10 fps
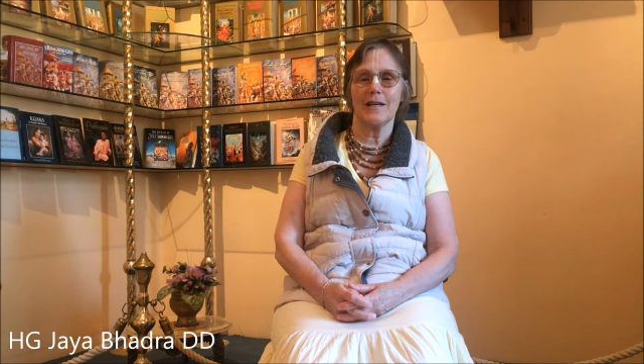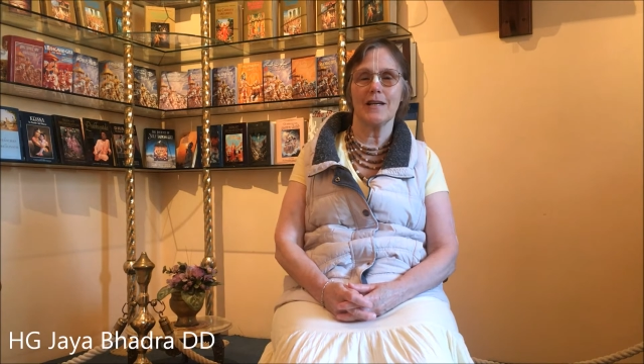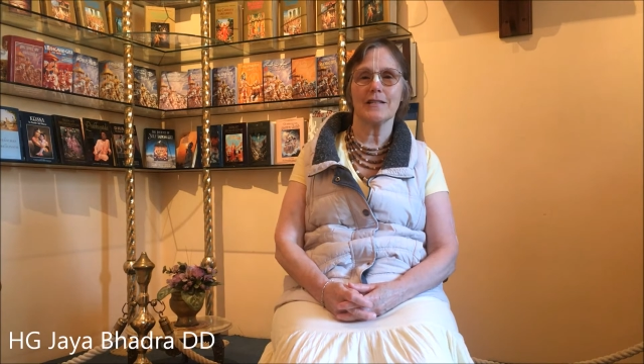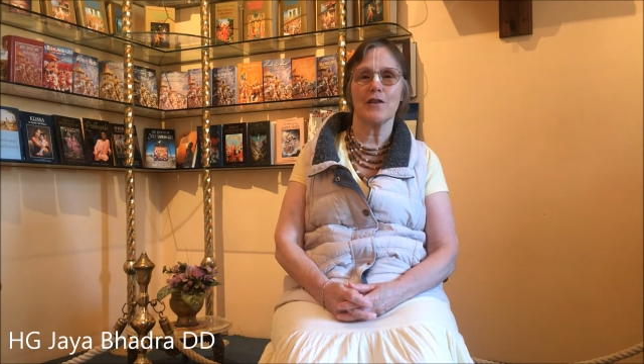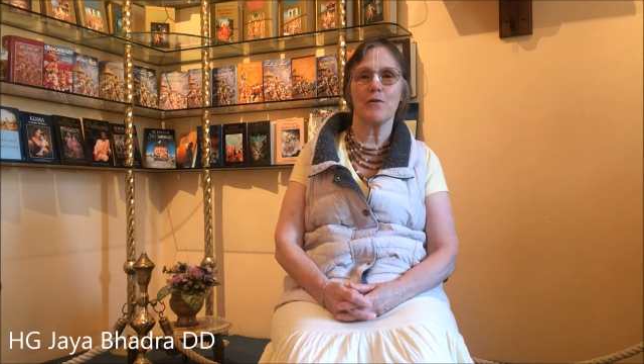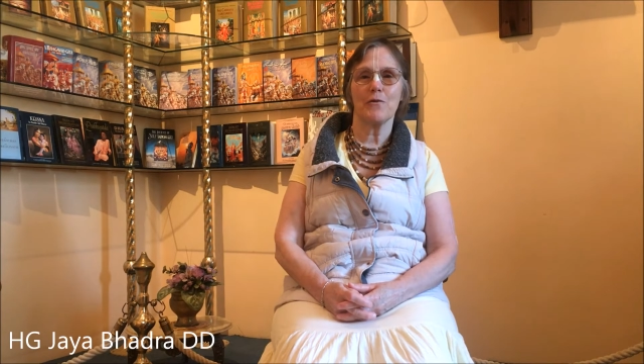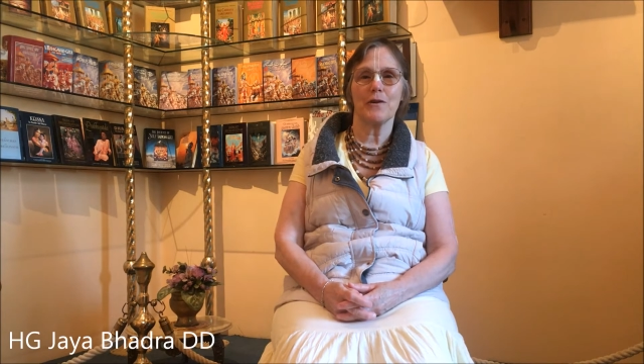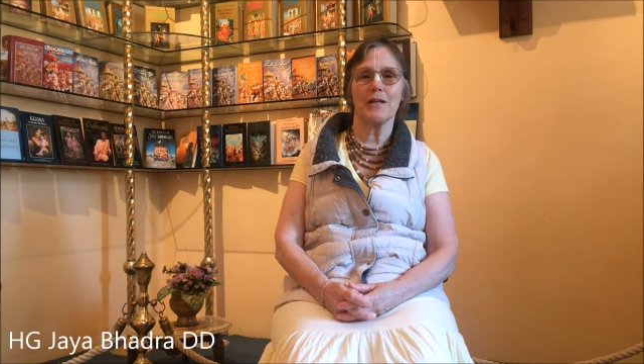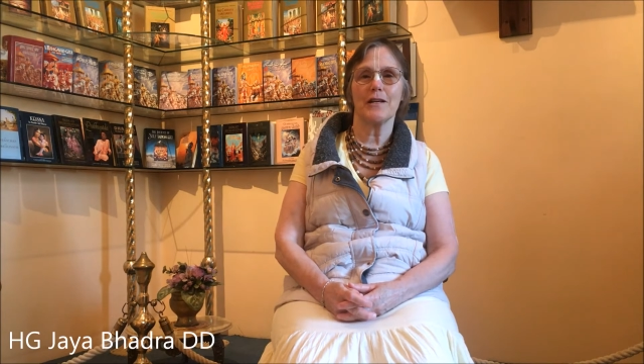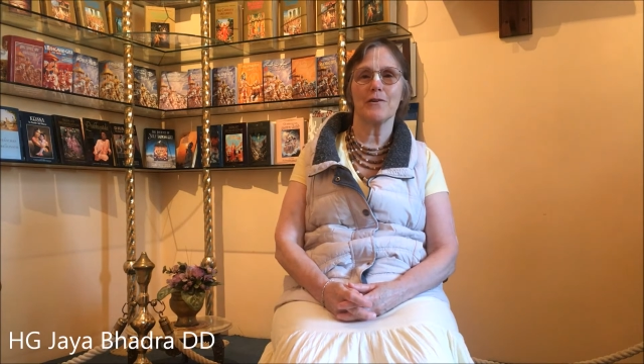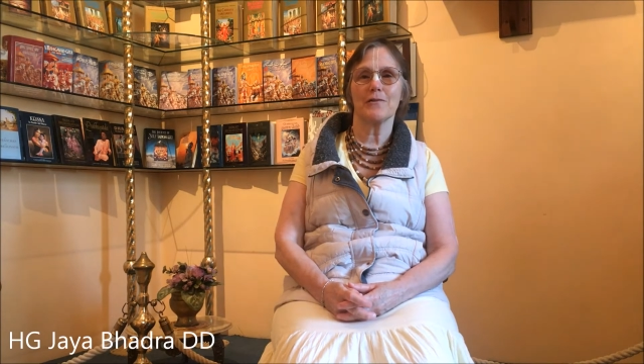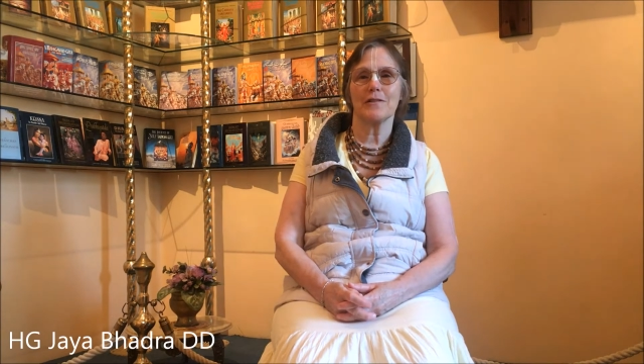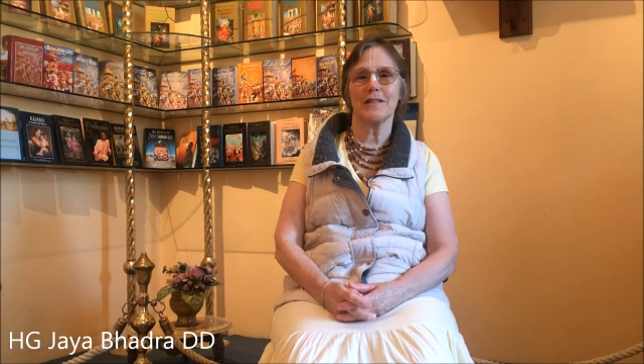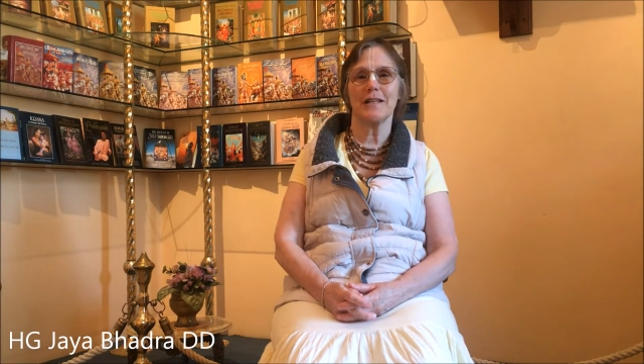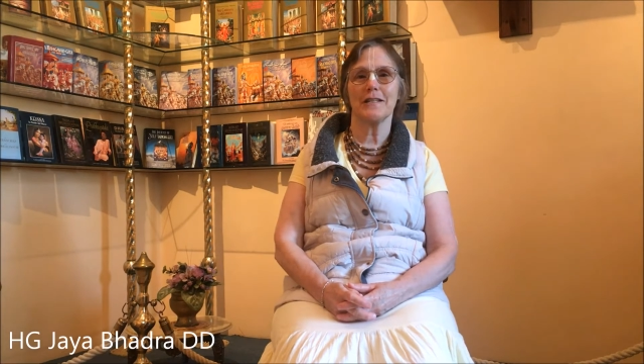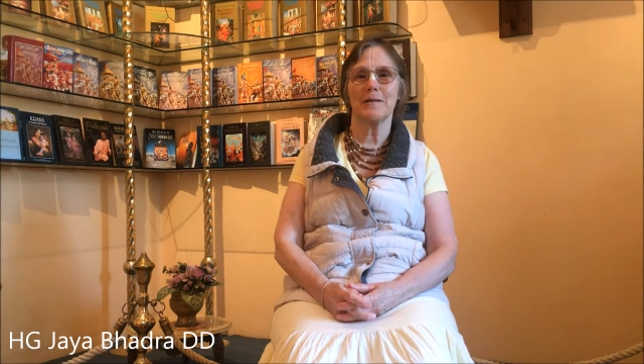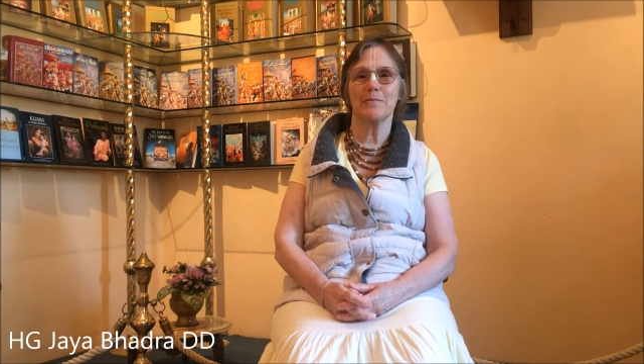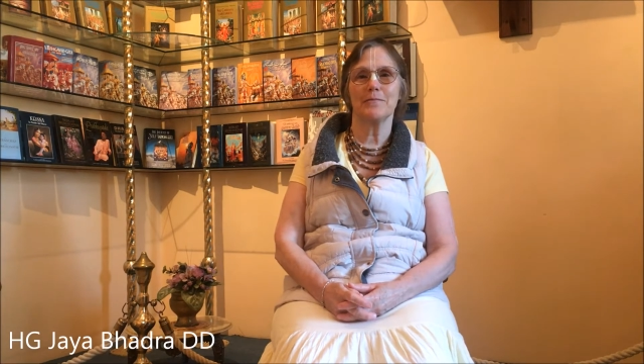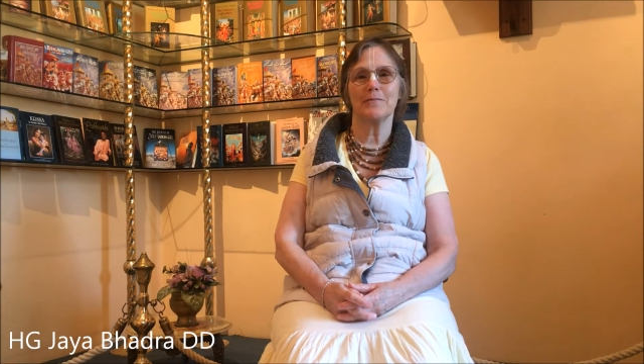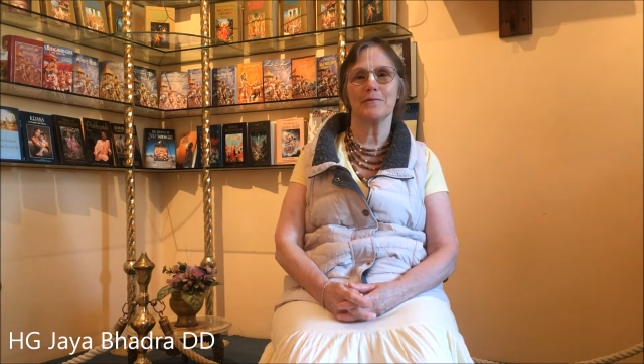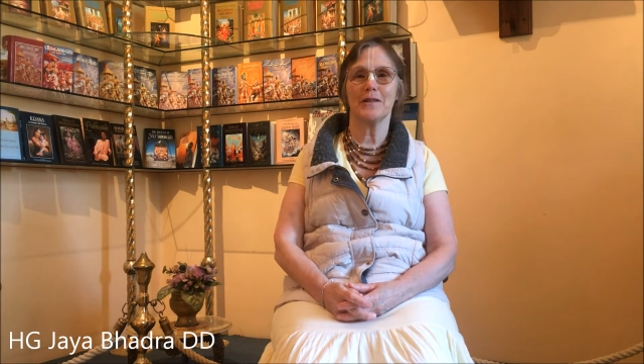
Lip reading: his authority here sent him